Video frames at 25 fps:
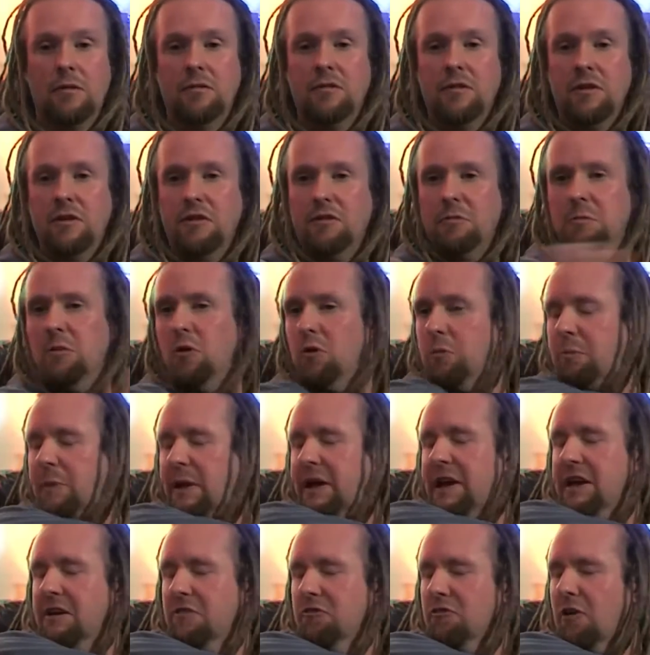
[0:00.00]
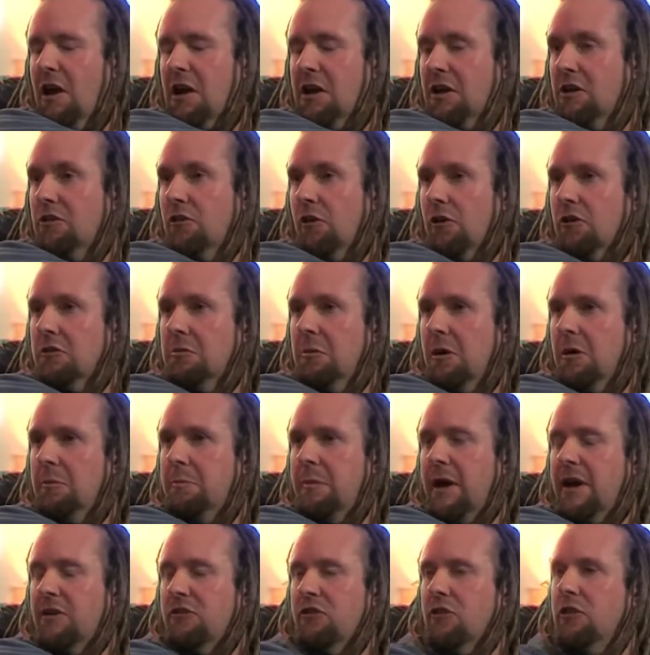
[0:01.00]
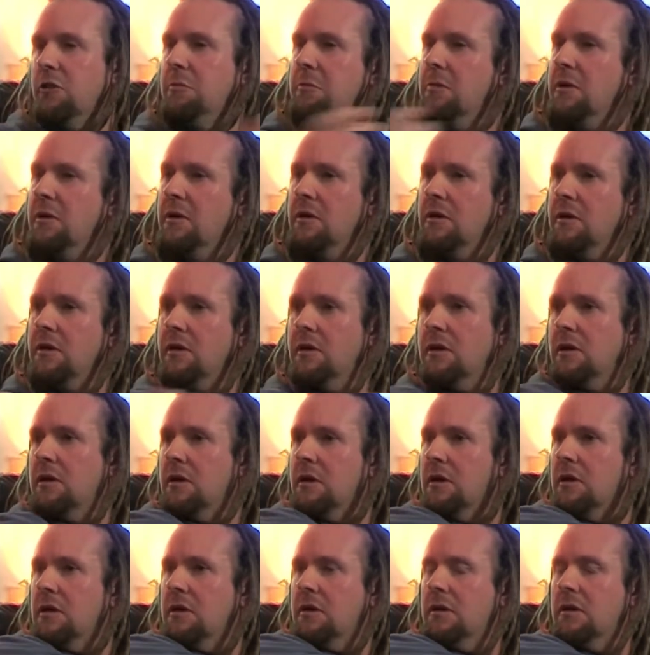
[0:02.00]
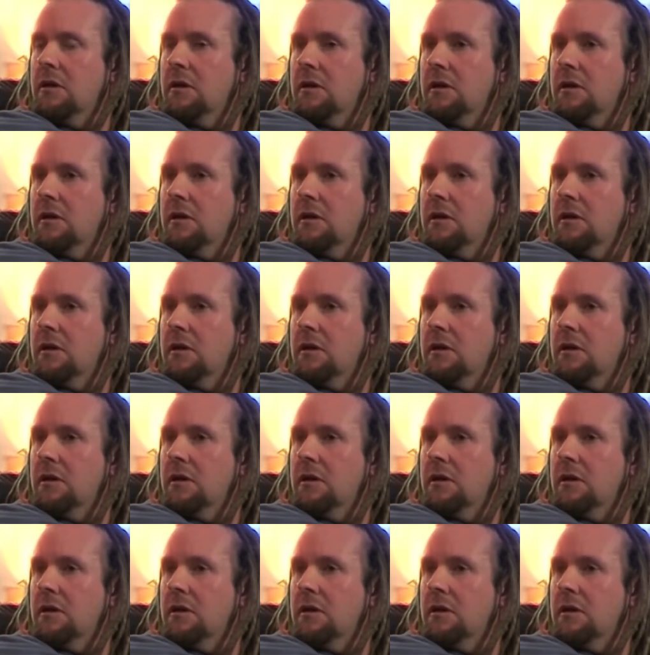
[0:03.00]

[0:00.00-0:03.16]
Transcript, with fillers: I've seen a small being run across my bedroom, mm-hmm.